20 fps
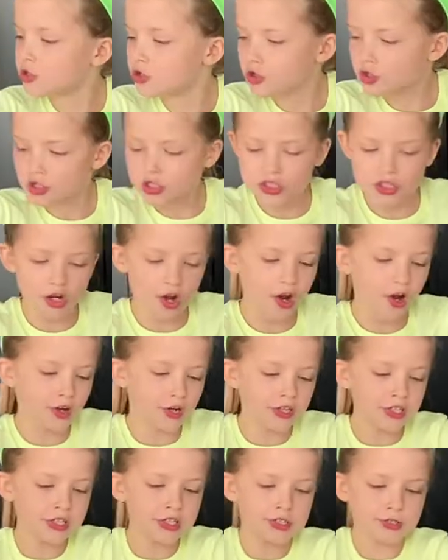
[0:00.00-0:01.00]
the
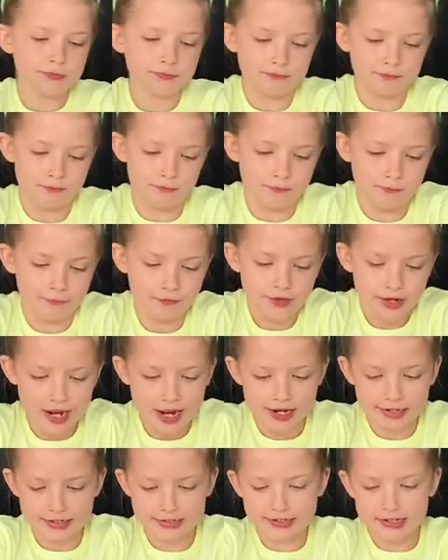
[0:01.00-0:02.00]
side
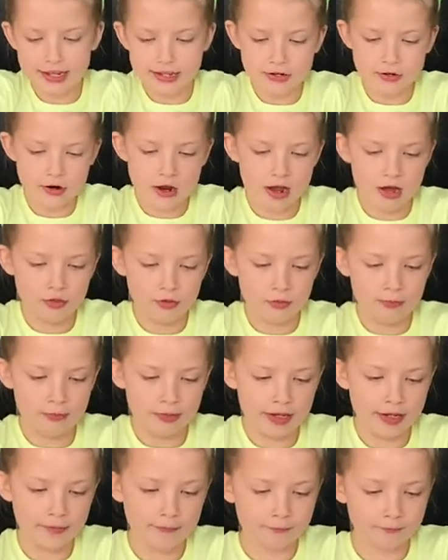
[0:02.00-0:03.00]
and get your other
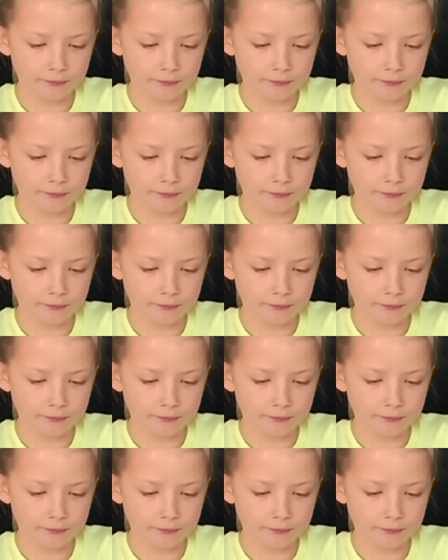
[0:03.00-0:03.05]
bit